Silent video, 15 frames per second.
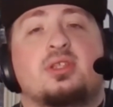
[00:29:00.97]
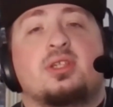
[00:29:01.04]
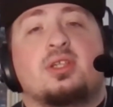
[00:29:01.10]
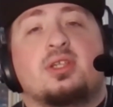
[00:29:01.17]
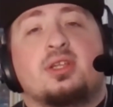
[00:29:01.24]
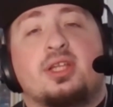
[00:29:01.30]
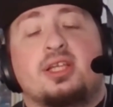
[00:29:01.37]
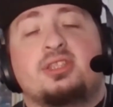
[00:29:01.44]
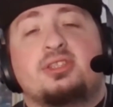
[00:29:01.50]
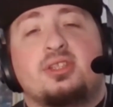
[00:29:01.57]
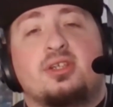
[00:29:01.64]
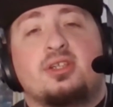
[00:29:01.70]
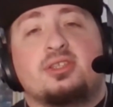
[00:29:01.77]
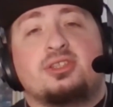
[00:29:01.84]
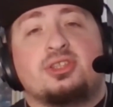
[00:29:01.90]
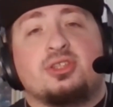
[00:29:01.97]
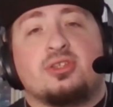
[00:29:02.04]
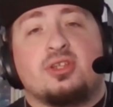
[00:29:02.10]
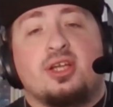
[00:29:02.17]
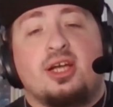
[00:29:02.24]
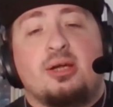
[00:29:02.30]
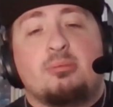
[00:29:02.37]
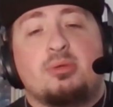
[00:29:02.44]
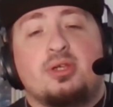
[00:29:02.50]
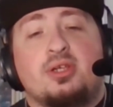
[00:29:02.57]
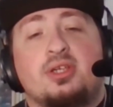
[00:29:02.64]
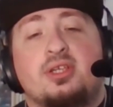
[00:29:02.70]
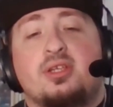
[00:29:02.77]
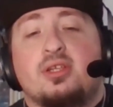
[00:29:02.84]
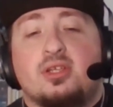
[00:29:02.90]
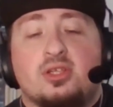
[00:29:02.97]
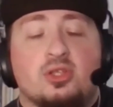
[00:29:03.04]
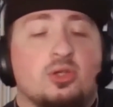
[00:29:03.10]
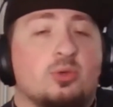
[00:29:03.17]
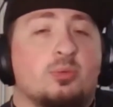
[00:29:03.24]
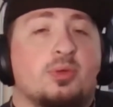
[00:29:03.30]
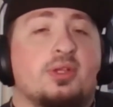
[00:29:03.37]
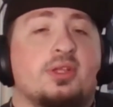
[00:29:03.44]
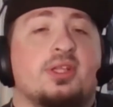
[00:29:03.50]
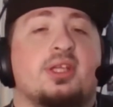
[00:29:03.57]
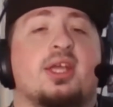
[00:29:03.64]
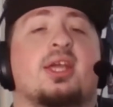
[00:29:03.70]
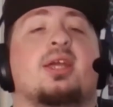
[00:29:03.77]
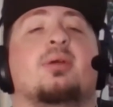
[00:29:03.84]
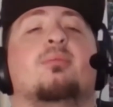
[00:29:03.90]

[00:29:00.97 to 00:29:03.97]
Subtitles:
less cards in your library, you win the game.